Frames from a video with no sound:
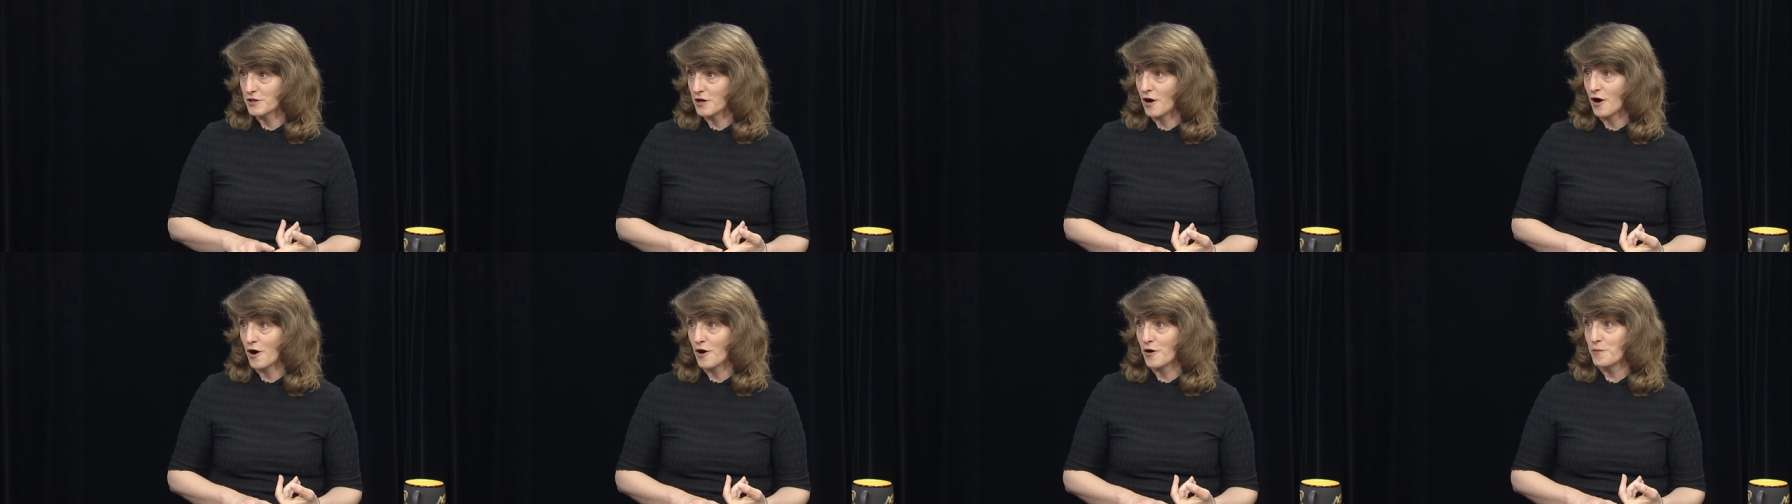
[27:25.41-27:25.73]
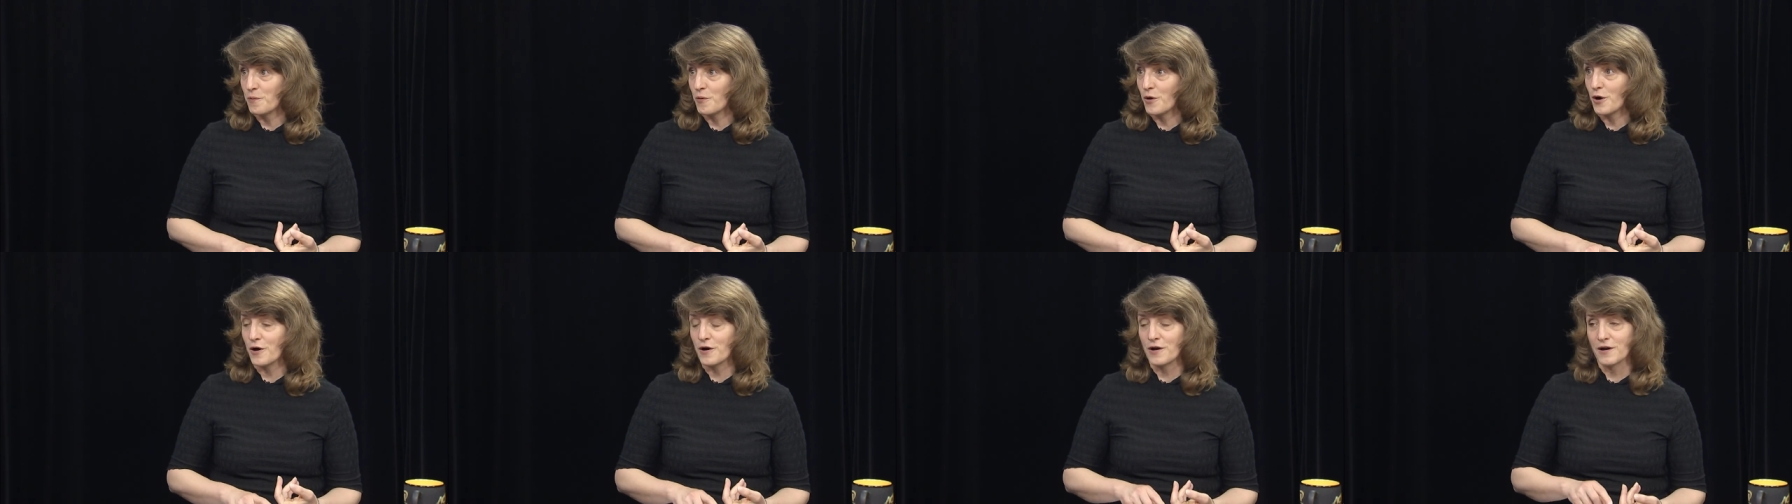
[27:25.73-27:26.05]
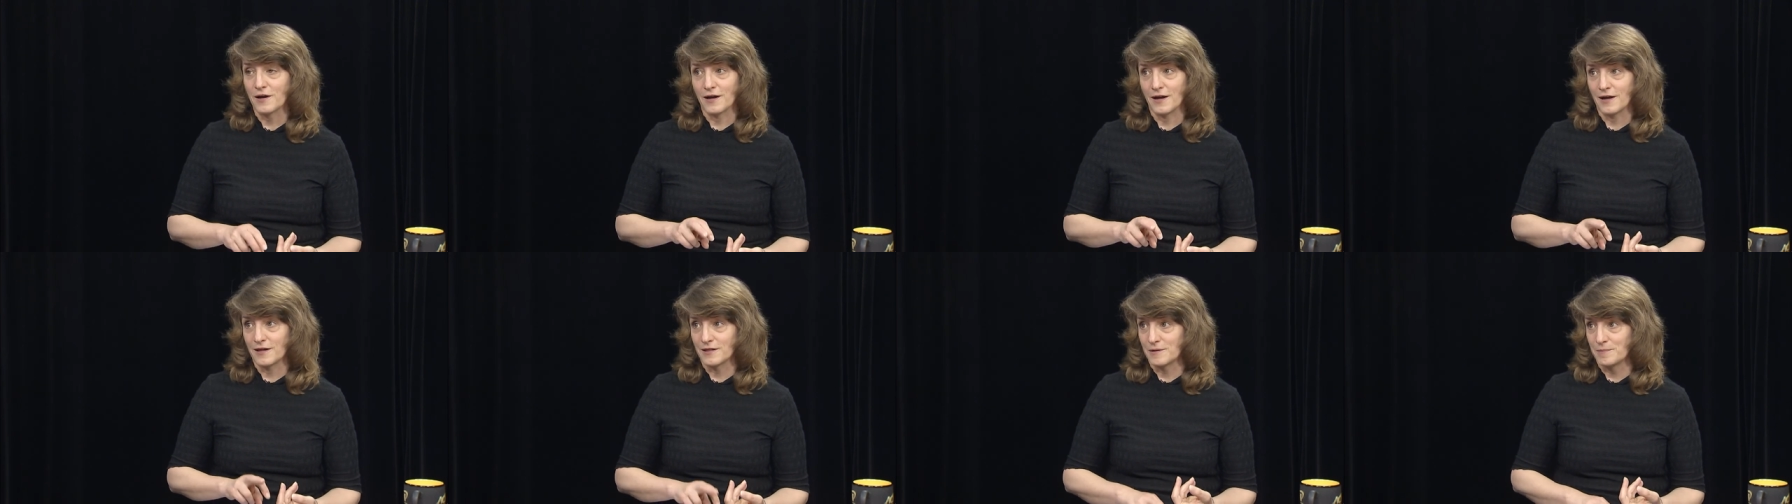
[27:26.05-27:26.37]
the hard
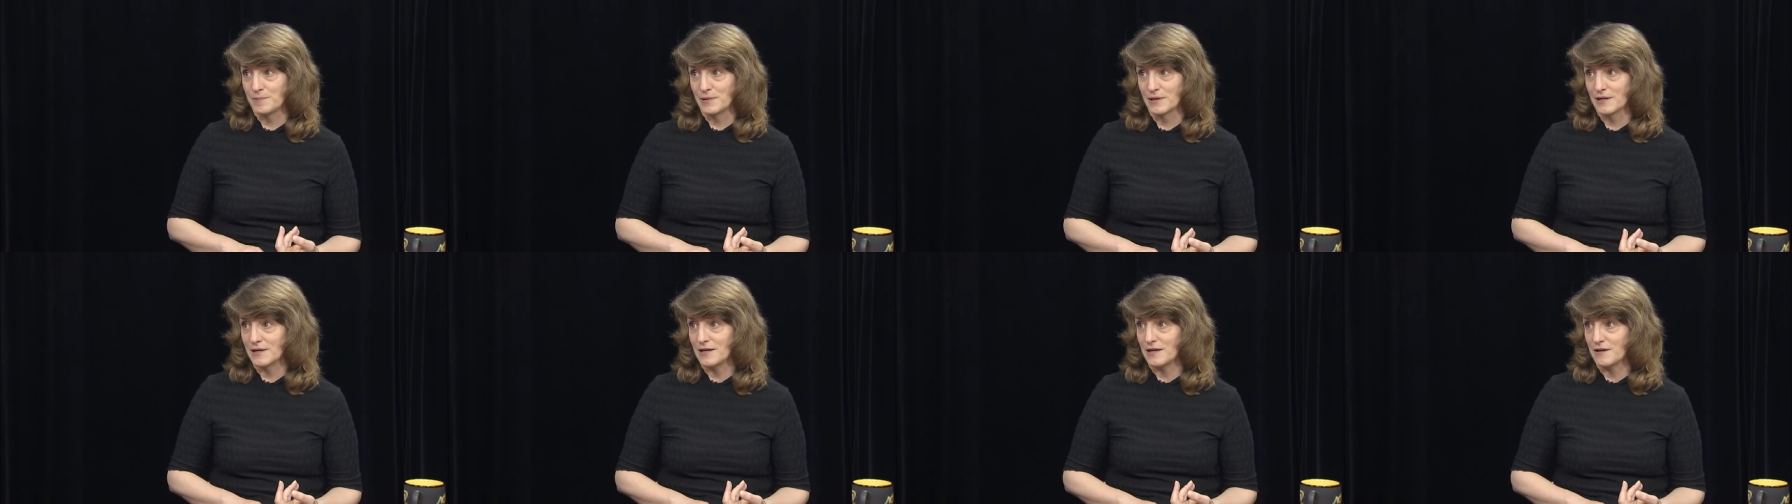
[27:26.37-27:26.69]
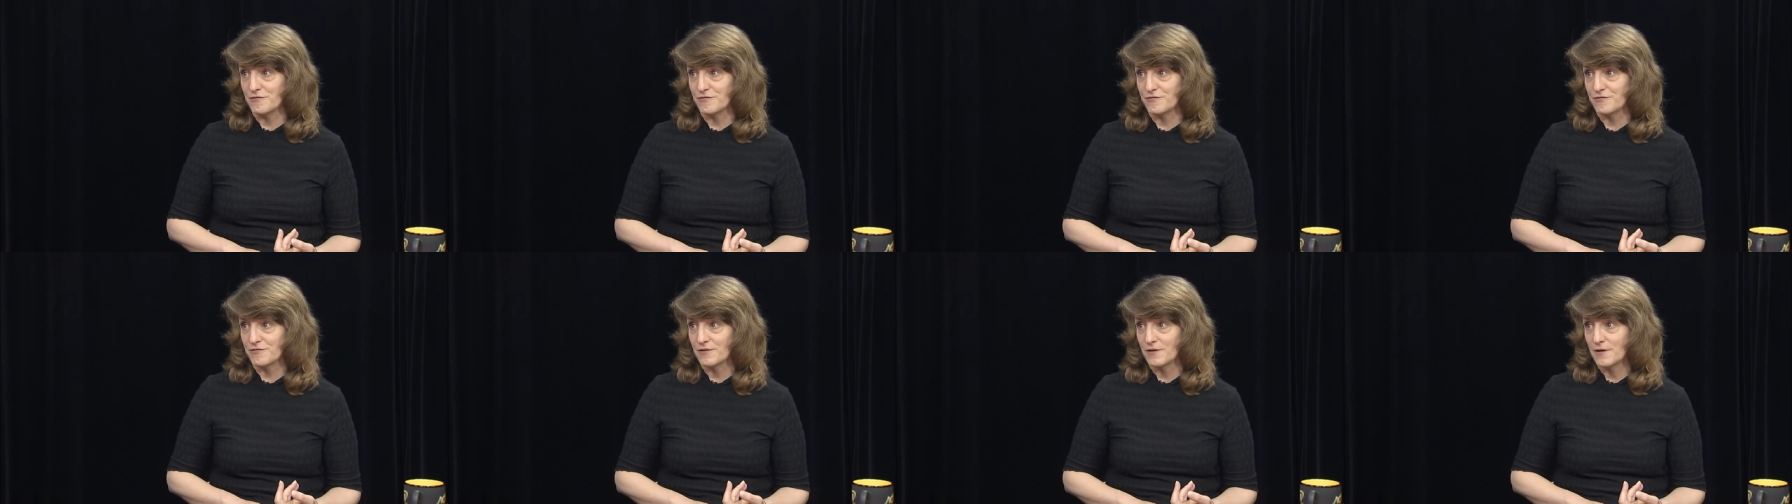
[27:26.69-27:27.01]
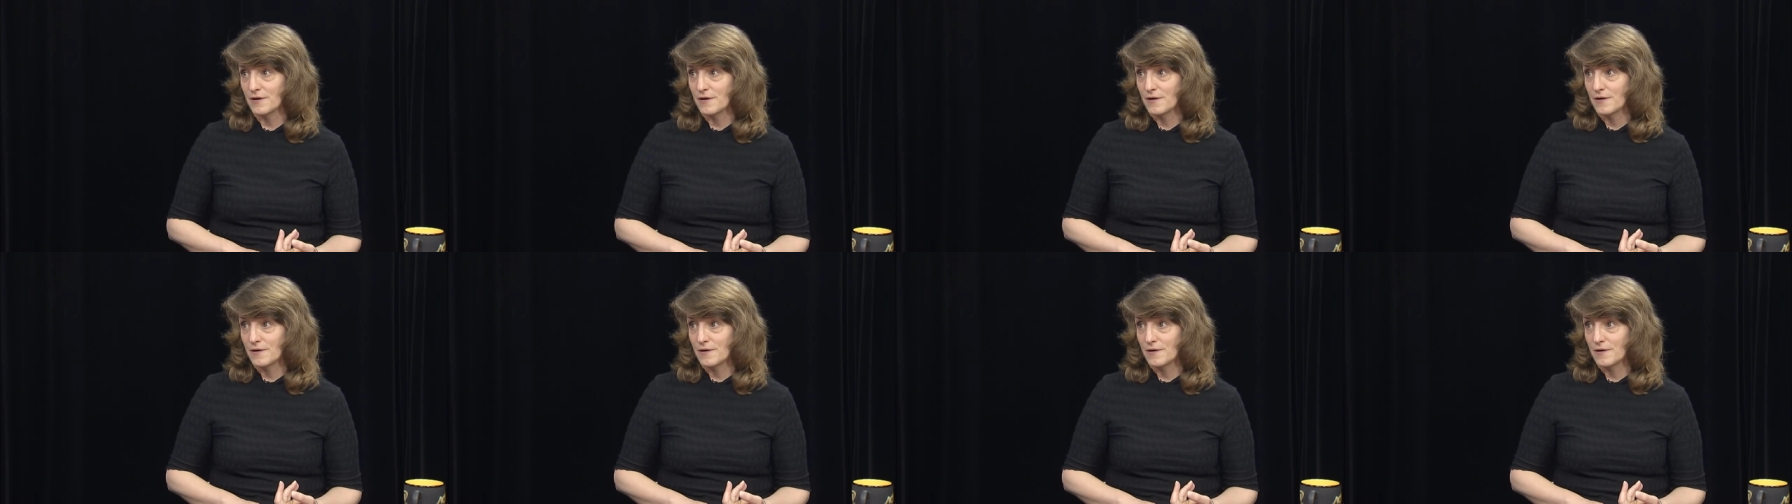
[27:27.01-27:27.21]
work and the belief